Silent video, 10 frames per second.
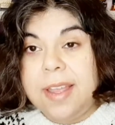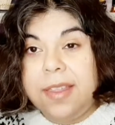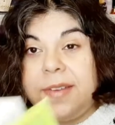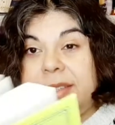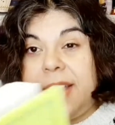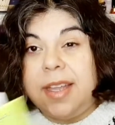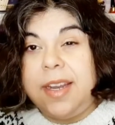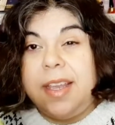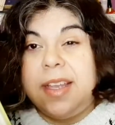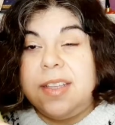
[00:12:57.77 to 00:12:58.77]
like there's
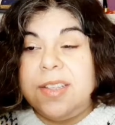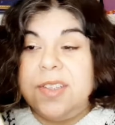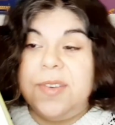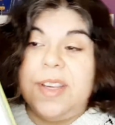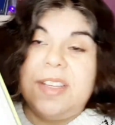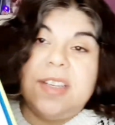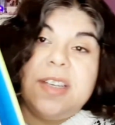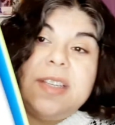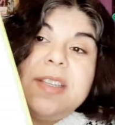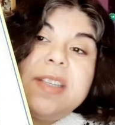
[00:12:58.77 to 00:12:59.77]
any
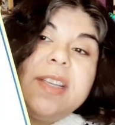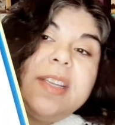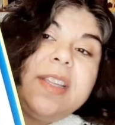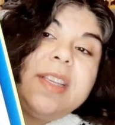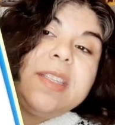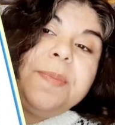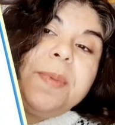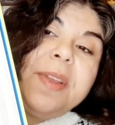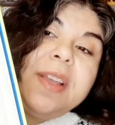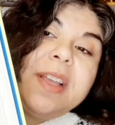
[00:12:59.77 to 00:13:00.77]
illustrations in this
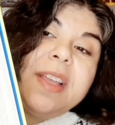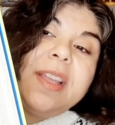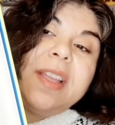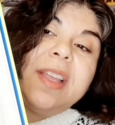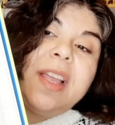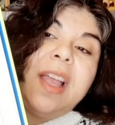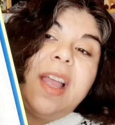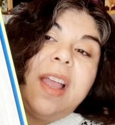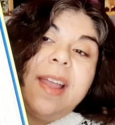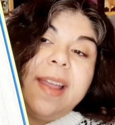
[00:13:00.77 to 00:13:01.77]
book,
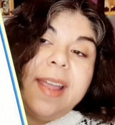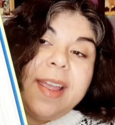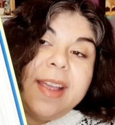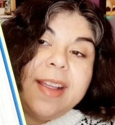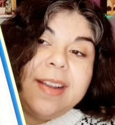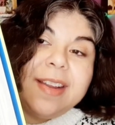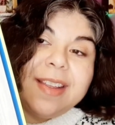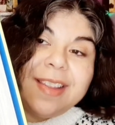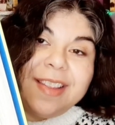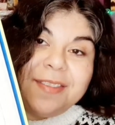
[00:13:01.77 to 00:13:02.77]

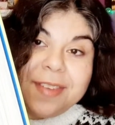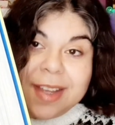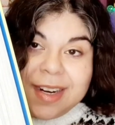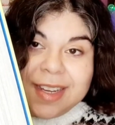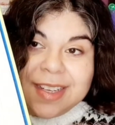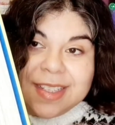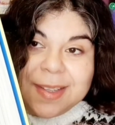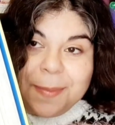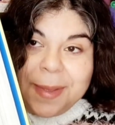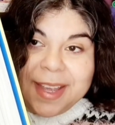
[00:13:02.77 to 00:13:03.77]
and the font is a